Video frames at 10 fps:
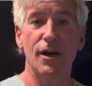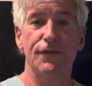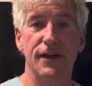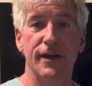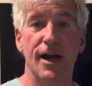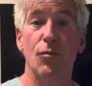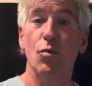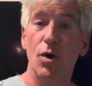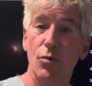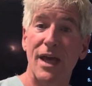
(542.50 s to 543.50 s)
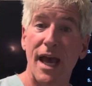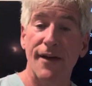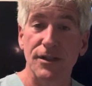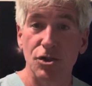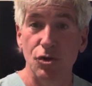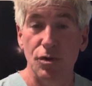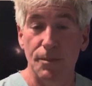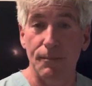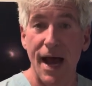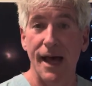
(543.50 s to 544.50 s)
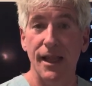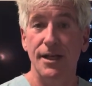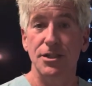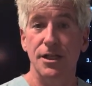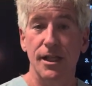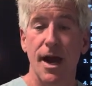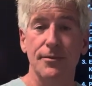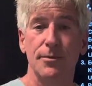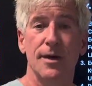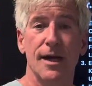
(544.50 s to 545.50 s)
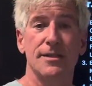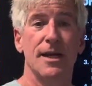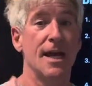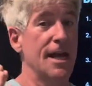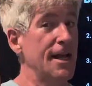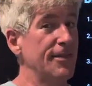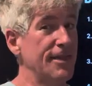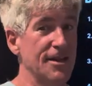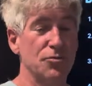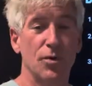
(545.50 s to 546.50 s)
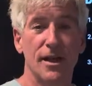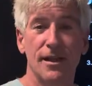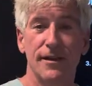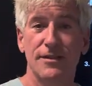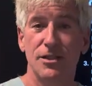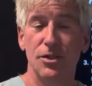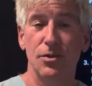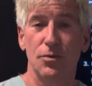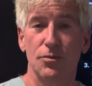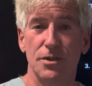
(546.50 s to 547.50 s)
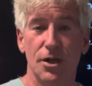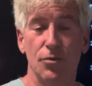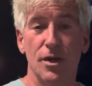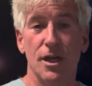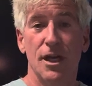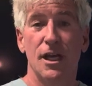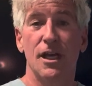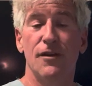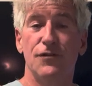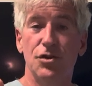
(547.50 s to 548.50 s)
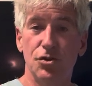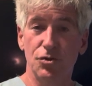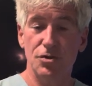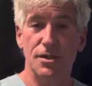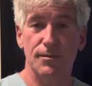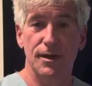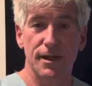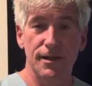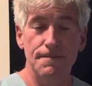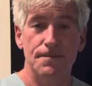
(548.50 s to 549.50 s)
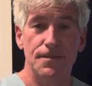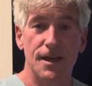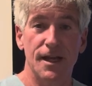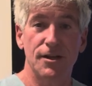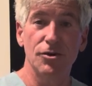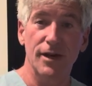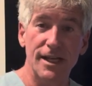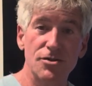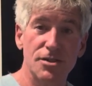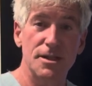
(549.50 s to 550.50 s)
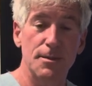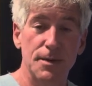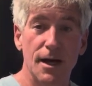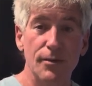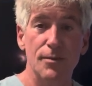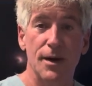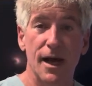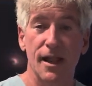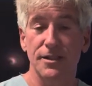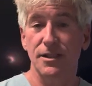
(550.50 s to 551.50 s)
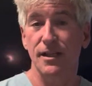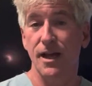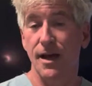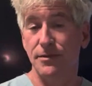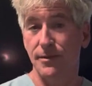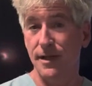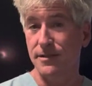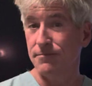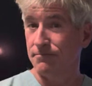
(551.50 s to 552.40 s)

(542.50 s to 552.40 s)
to figure out what we have to do to biologically optimize. That's what I love to do. So if you're somebody and you're interested in becoming biologically optimized,